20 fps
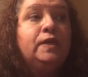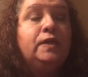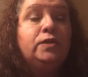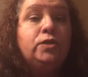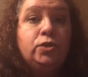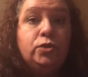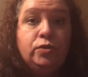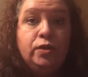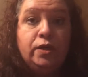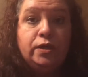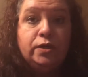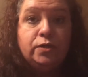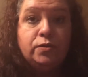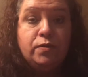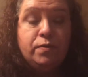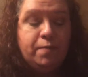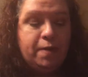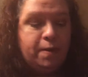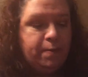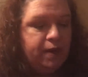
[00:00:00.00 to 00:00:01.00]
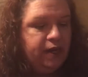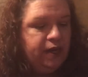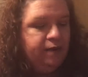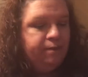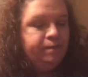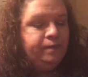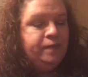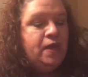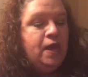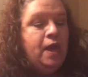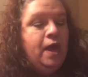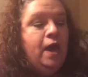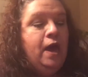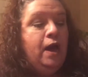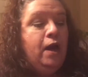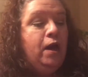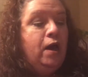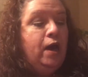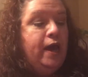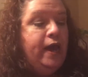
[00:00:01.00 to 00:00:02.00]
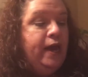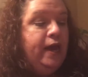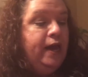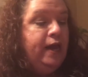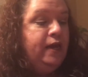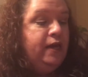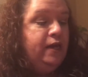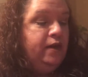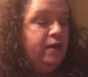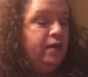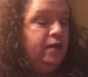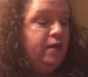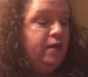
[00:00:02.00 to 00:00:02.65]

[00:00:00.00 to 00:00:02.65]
studious with my money. And